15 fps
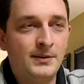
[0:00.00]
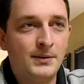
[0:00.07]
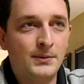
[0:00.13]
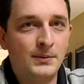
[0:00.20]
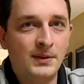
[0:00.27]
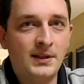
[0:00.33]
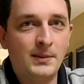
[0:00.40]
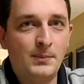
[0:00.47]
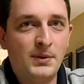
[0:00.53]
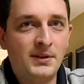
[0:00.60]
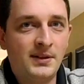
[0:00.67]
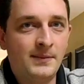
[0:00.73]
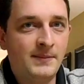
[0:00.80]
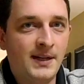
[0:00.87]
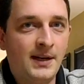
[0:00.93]
really
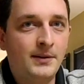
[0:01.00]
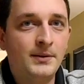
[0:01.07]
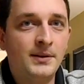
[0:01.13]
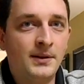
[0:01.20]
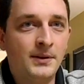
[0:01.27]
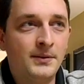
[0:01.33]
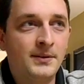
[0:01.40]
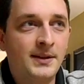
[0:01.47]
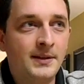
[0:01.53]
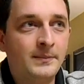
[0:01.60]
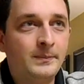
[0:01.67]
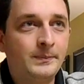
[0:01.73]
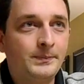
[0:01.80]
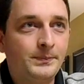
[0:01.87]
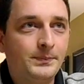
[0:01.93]
put them down and hurt
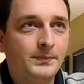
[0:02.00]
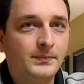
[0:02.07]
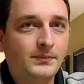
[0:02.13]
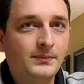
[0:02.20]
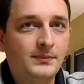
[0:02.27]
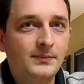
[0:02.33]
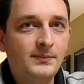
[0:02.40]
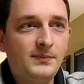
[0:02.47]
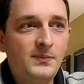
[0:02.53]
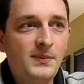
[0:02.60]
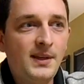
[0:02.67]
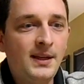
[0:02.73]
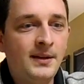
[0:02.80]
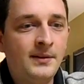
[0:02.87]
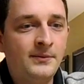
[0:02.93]
them
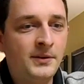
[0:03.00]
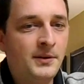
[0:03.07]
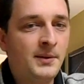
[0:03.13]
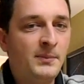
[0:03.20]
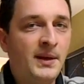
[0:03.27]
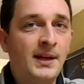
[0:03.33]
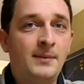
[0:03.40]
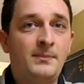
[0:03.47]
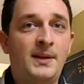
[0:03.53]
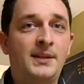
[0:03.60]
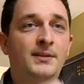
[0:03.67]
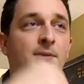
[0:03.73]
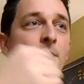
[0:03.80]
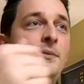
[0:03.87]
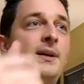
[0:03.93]
in a very bad
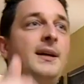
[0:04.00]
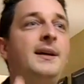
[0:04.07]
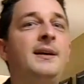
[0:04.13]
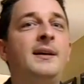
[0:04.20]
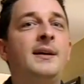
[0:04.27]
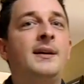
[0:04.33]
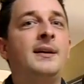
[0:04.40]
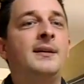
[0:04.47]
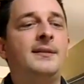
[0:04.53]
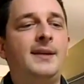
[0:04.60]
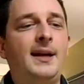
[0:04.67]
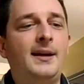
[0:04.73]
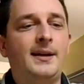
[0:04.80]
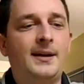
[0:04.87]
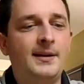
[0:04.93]
mental way,
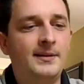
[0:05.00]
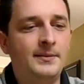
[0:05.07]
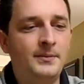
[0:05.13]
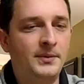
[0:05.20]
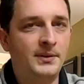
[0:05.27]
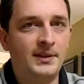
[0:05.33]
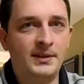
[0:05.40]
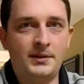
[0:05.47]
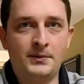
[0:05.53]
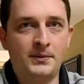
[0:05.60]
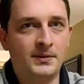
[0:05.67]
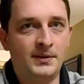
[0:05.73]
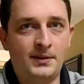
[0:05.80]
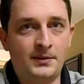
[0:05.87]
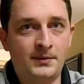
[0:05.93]
that I really
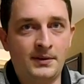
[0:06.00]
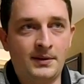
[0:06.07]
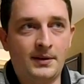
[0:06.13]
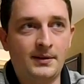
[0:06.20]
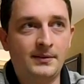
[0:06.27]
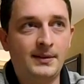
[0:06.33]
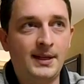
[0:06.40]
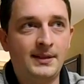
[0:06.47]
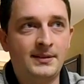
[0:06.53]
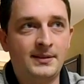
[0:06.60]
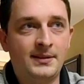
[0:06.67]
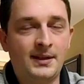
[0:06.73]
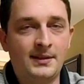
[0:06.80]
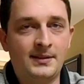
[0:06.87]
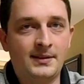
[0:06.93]
don't condone at all.
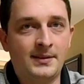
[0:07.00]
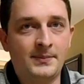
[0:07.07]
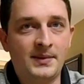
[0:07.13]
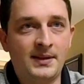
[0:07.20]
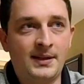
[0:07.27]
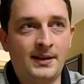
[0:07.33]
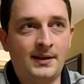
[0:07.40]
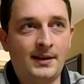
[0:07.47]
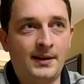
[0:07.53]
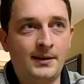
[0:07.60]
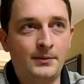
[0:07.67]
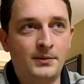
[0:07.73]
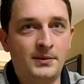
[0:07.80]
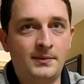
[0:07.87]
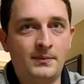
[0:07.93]
That's not something that I
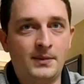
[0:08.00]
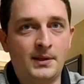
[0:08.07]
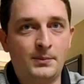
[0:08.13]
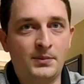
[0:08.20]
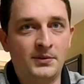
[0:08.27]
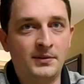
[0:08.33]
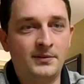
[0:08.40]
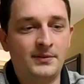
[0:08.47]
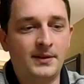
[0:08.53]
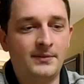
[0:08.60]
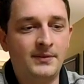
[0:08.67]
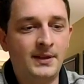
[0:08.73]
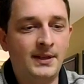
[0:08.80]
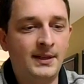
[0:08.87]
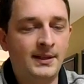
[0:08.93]
would approve
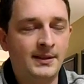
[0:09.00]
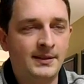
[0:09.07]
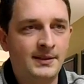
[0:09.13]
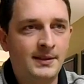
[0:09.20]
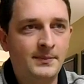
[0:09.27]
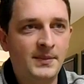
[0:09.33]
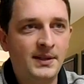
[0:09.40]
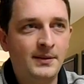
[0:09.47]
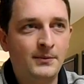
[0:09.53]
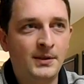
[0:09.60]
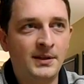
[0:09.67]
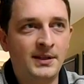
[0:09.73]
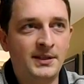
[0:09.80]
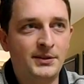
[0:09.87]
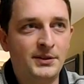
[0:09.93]
of. Something
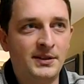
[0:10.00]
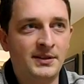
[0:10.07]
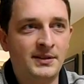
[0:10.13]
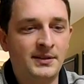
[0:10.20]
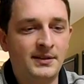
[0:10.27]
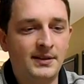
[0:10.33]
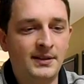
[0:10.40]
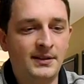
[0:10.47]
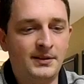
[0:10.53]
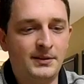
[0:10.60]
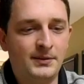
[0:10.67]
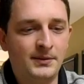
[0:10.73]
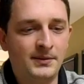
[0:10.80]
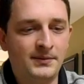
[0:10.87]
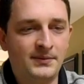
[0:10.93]
where it's
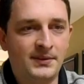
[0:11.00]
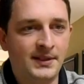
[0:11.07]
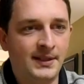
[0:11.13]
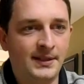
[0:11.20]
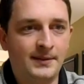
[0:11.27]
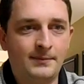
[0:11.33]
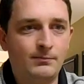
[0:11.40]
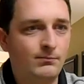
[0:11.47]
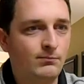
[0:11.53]
sort of like